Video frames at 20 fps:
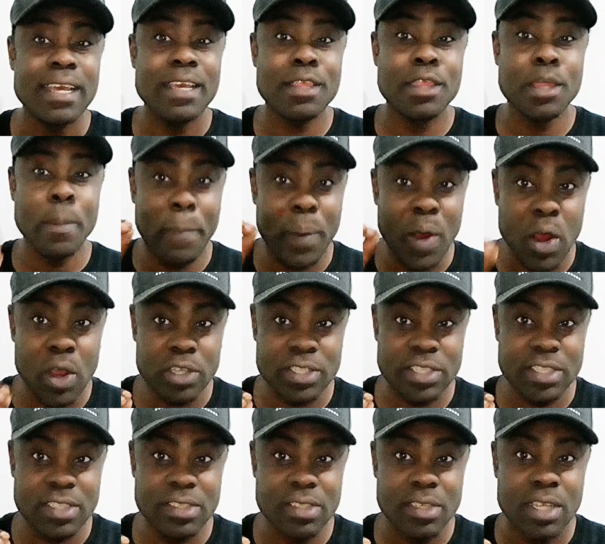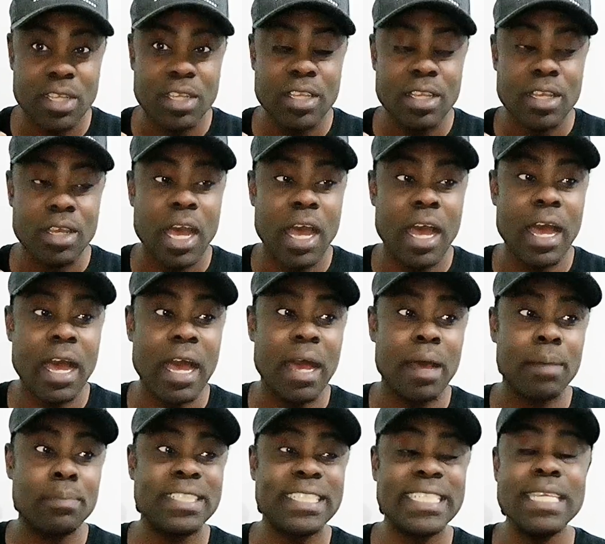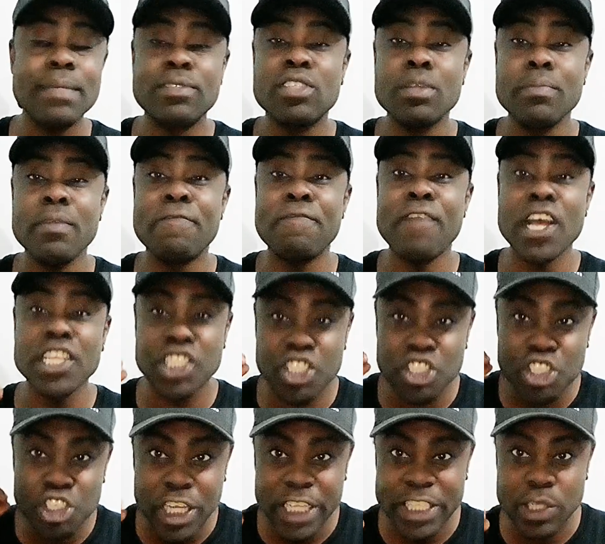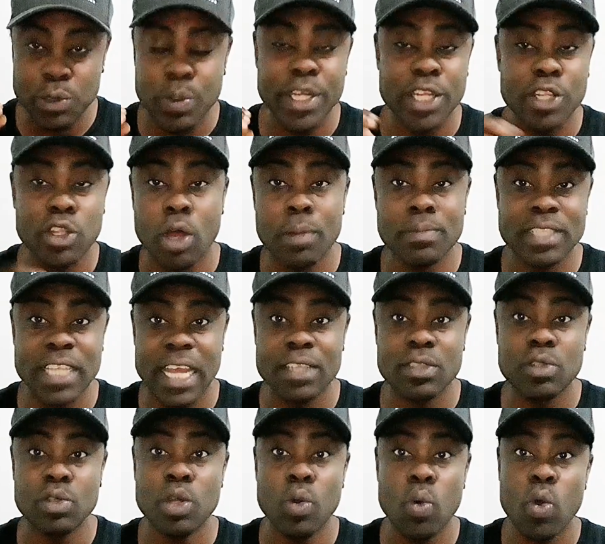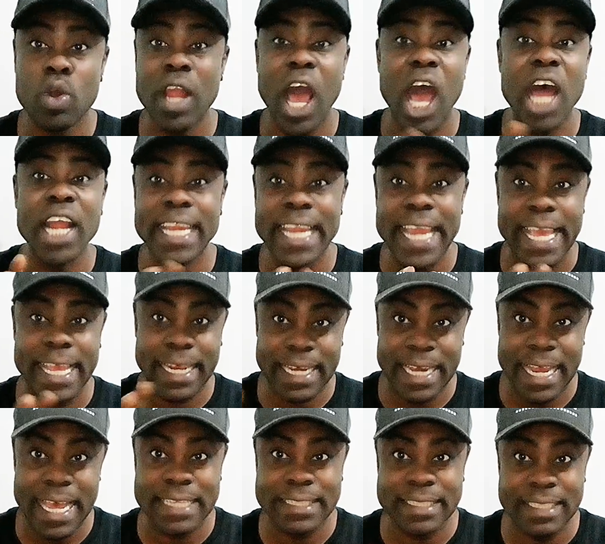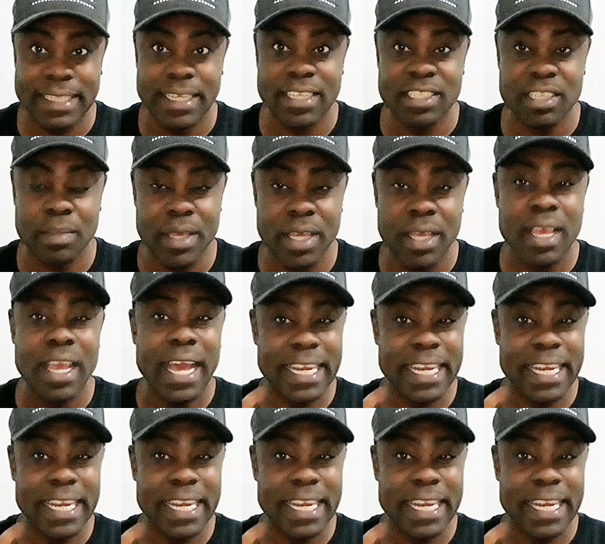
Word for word: the person Um, seems to be frustrated when it comes down to the whole online class thing. You see me?